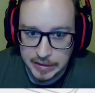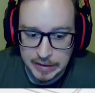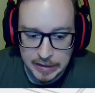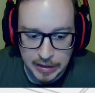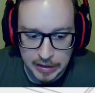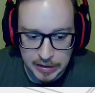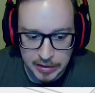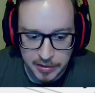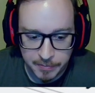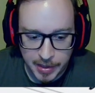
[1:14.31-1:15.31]

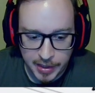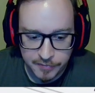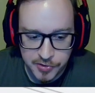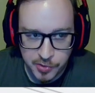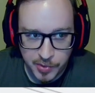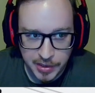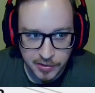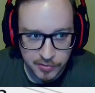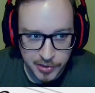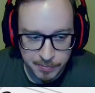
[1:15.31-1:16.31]
I have
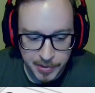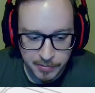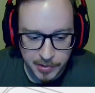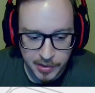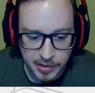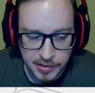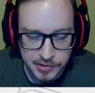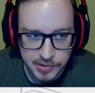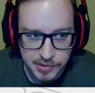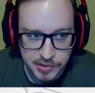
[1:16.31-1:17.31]
23 big
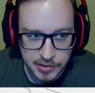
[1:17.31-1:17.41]
blinds,